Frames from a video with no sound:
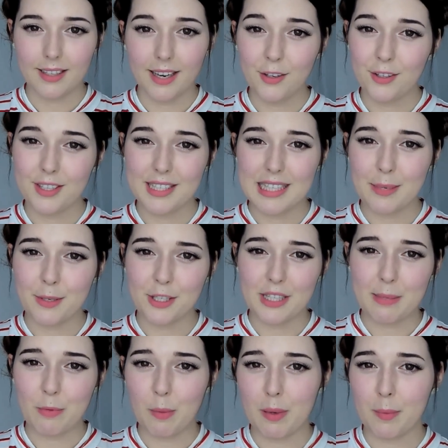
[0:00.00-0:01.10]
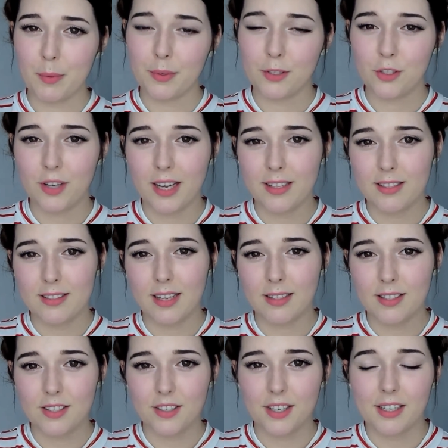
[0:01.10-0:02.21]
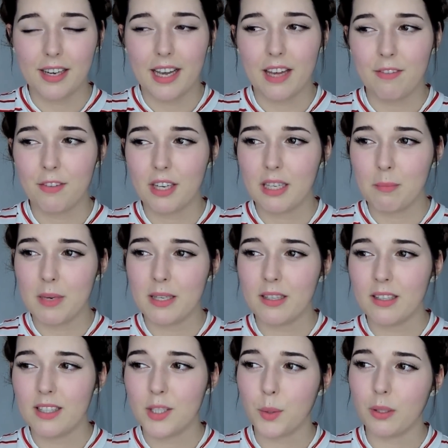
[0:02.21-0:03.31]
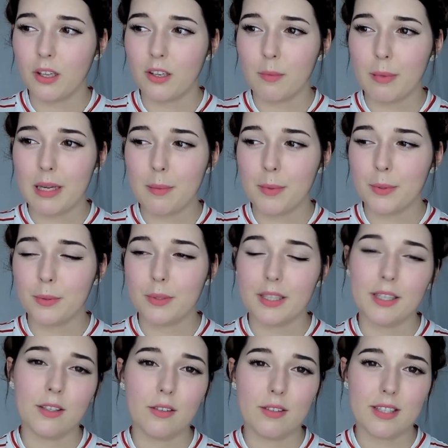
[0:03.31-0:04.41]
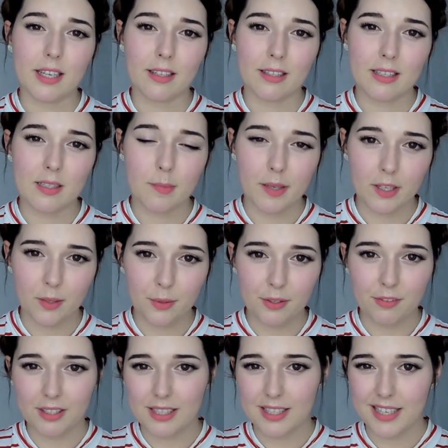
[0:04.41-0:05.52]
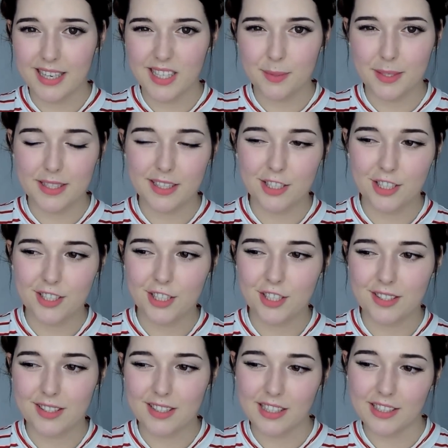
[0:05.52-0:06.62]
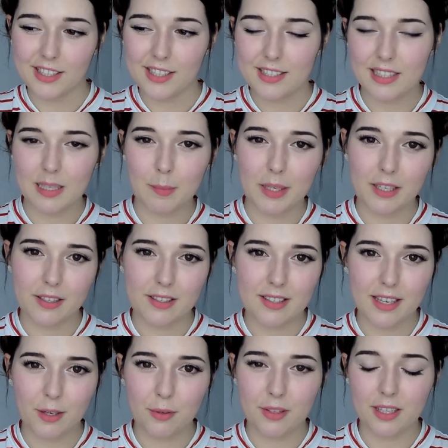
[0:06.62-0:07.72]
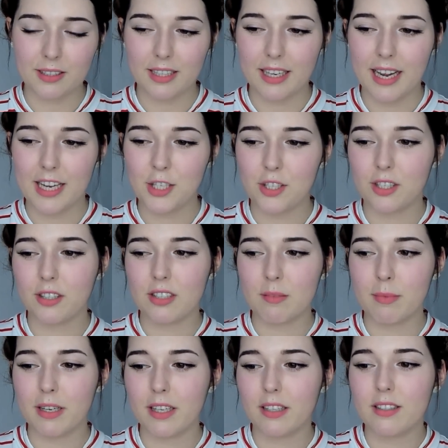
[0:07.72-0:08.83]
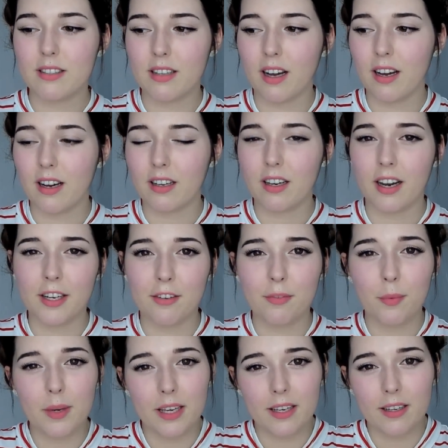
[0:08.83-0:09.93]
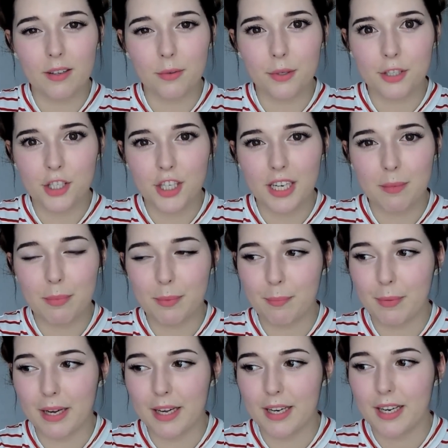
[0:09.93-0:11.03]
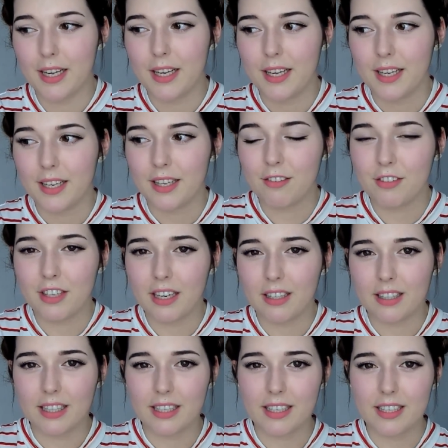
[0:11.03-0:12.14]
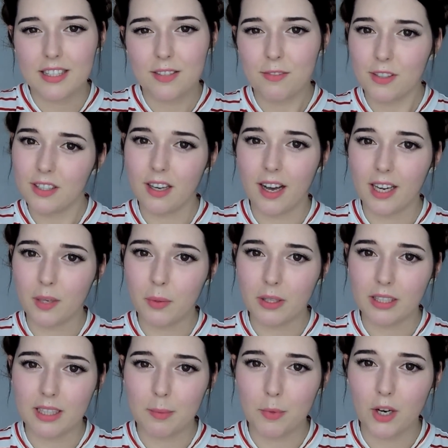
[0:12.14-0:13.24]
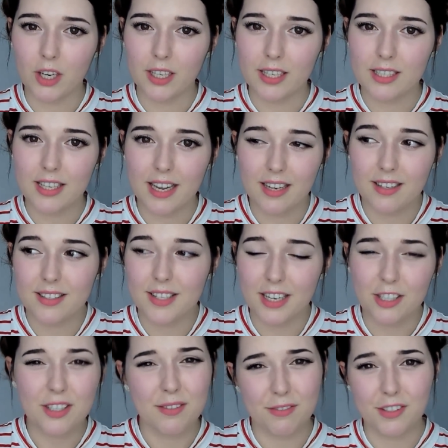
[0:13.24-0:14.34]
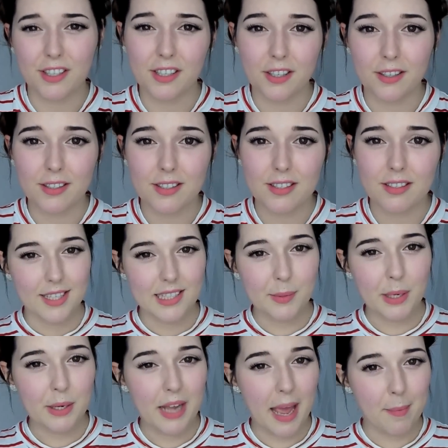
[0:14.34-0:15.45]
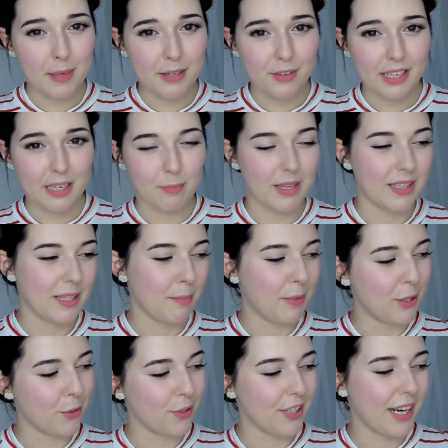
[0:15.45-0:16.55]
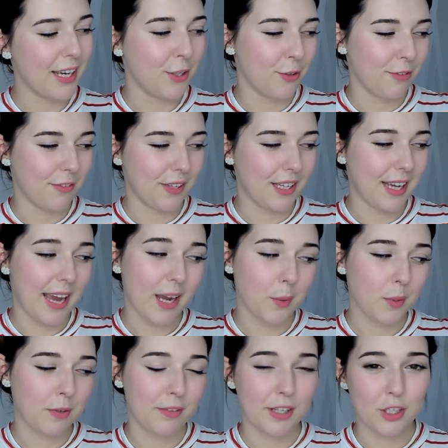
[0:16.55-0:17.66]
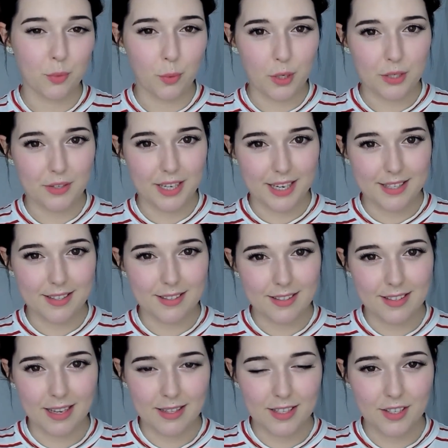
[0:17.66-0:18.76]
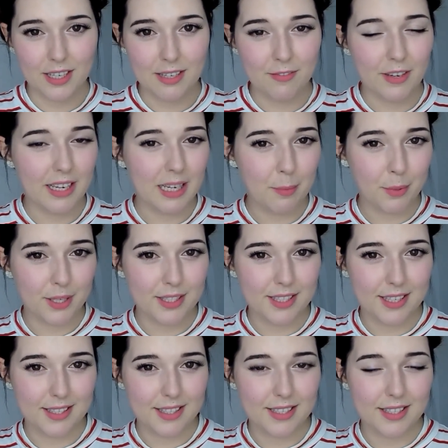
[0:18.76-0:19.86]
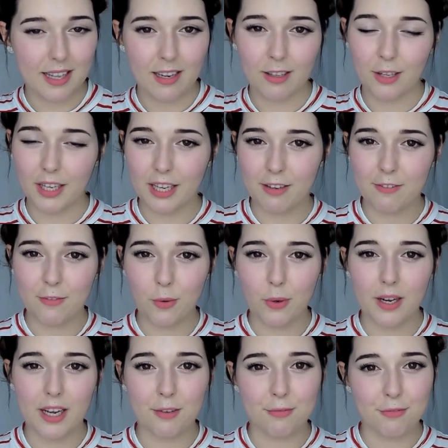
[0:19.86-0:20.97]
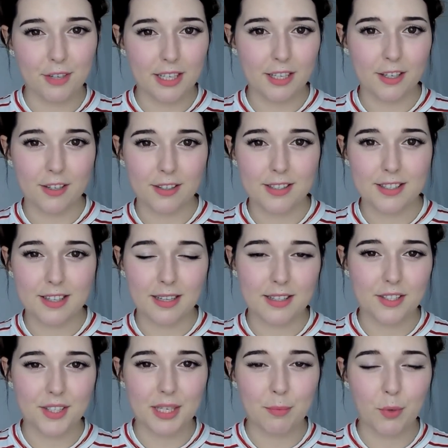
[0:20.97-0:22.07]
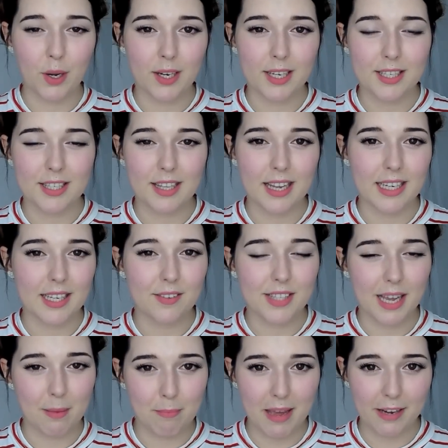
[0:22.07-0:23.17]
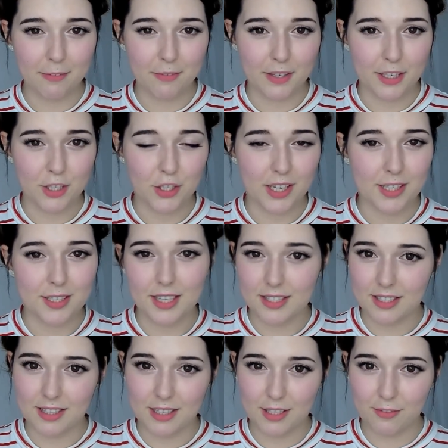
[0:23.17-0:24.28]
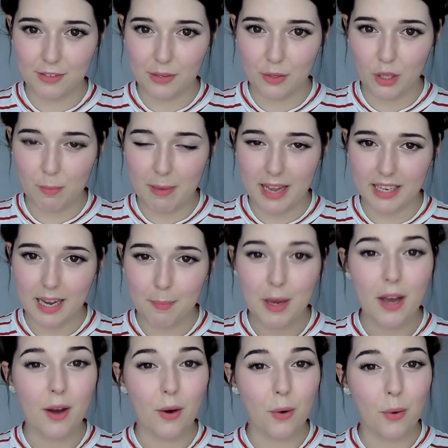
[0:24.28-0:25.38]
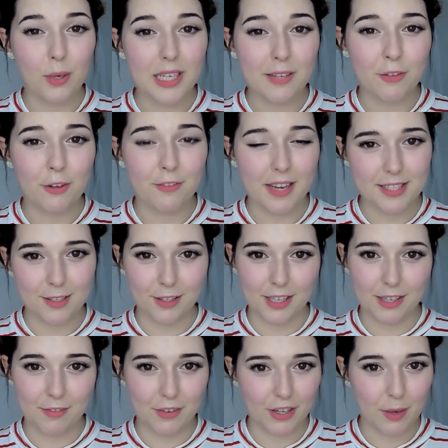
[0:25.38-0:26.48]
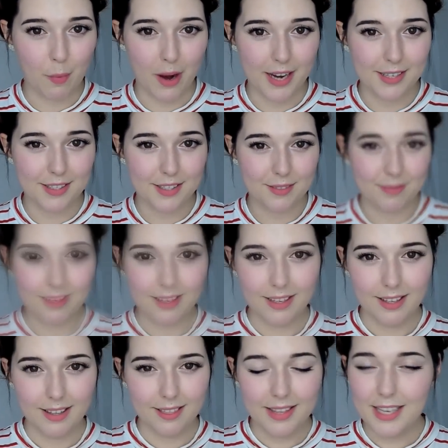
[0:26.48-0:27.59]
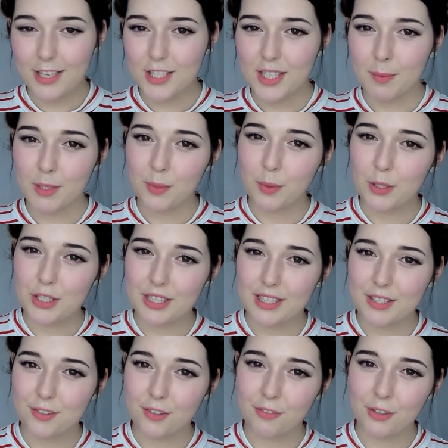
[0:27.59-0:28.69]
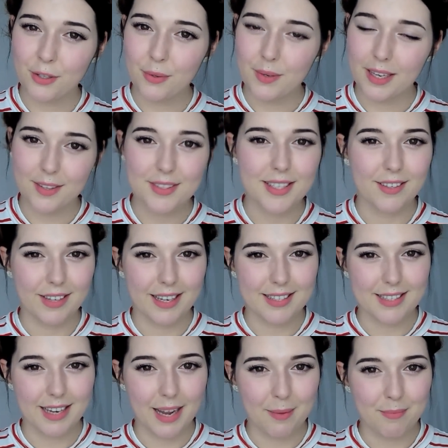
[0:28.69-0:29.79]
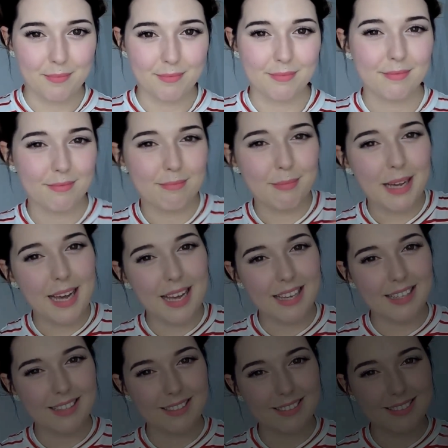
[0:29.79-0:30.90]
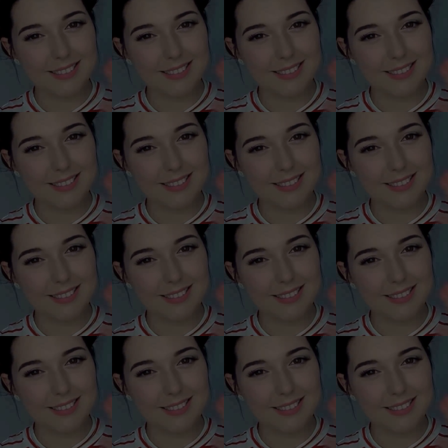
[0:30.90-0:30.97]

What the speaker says: I honestly wish that more people would try this sunscreen. I have recommended it to a lot of people in New Zealand, but no one really takes my suggestions seriously because they all think that Asian cosmetics are kind of weird or cheap, but in reality, it's a very high quality product and it's actually very good. So I'd happily recommend the Biore UV Aqua Rich Watery Essence Sunscreen for any princesses that are looking for a really good sunscreen product that leaves a matte finish and doesn't interfere with your makeup or leave your face looking very white. Thank you so much for watching this review and I'll see you next time. Bye!